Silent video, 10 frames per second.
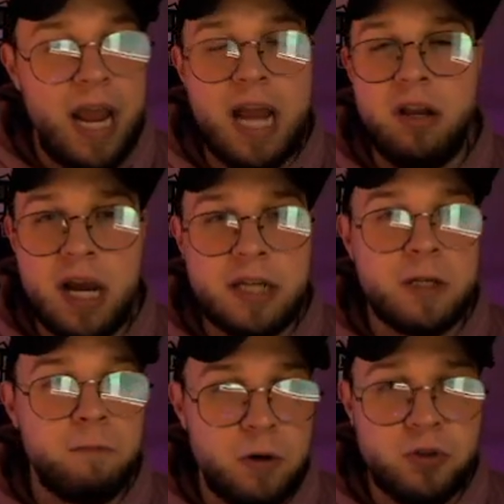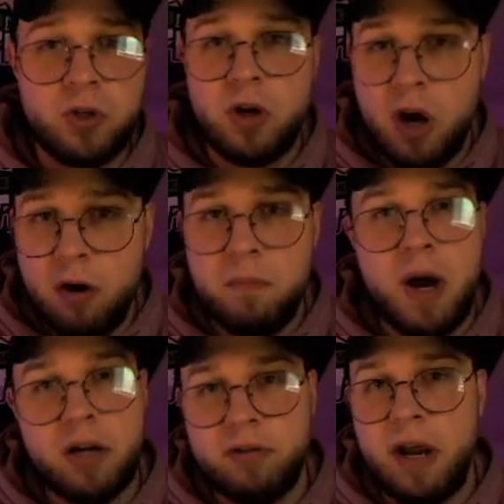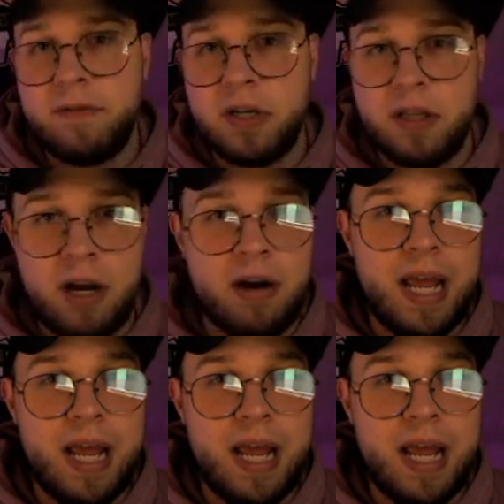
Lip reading: and you guys can post your own mock drafts on there at